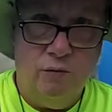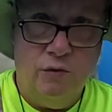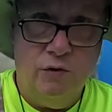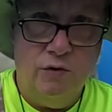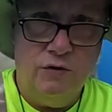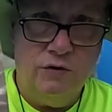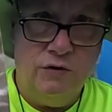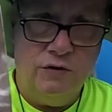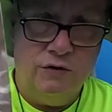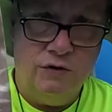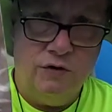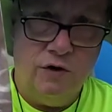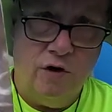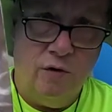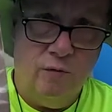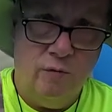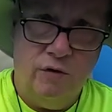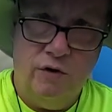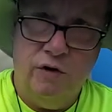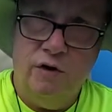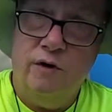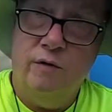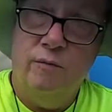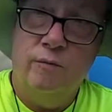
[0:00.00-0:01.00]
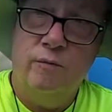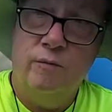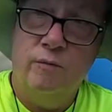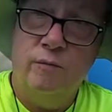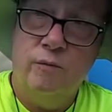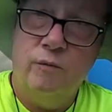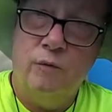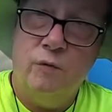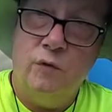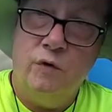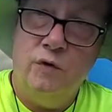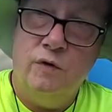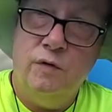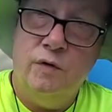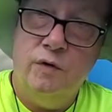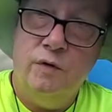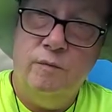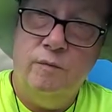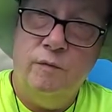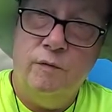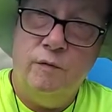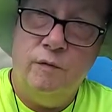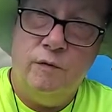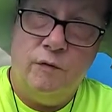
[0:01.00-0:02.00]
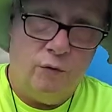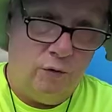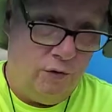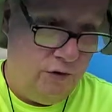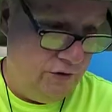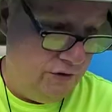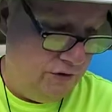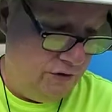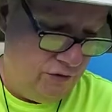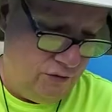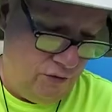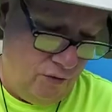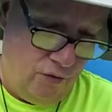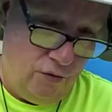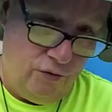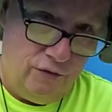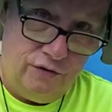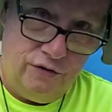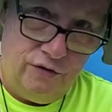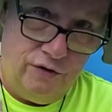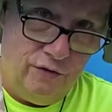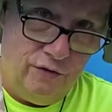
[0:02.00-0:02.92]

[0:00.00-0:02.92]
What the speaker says: person's coming in with the Three of Swords